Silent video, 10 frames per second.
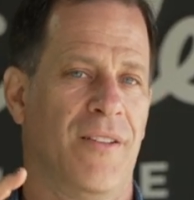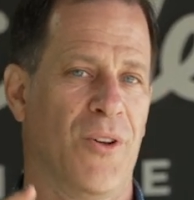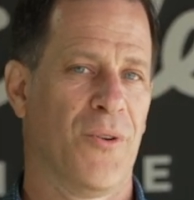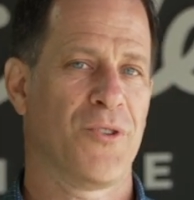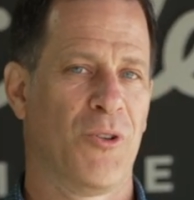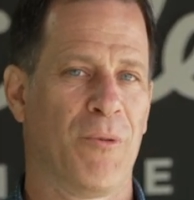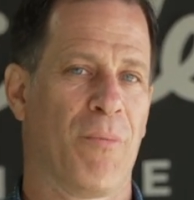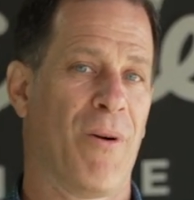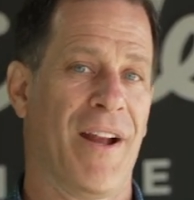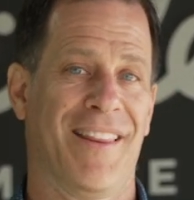don't assume your
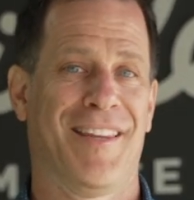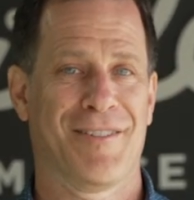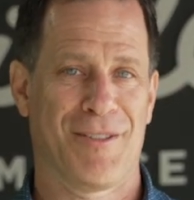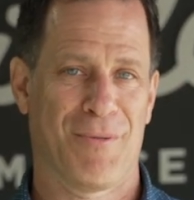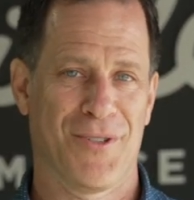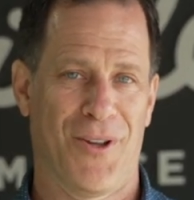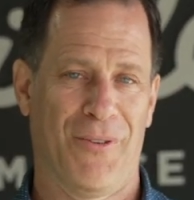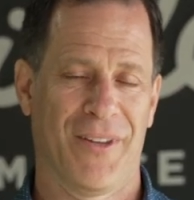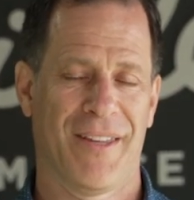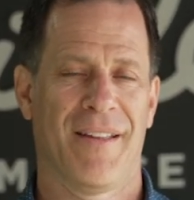brain thinks it's
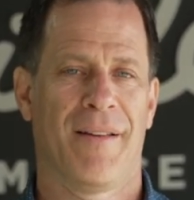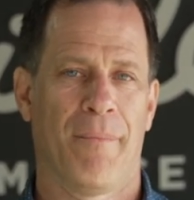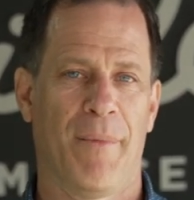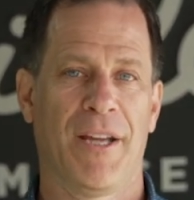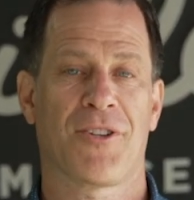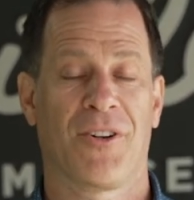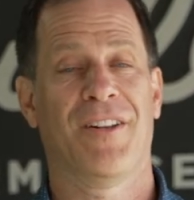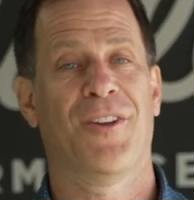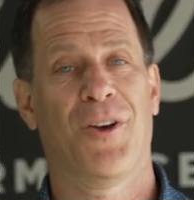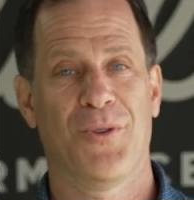resolved. Make sure
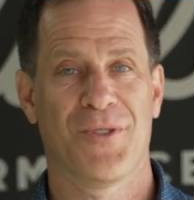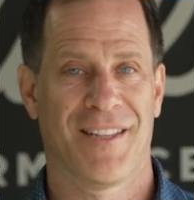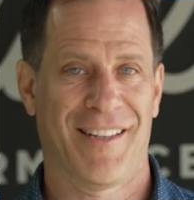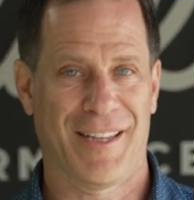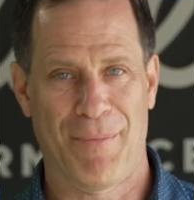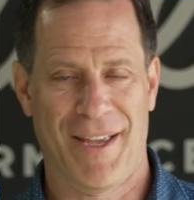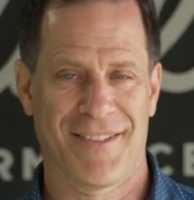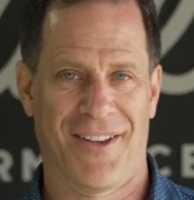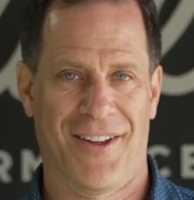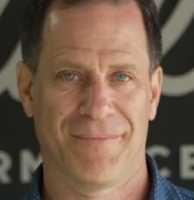it knows that the
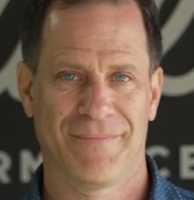pain's gone.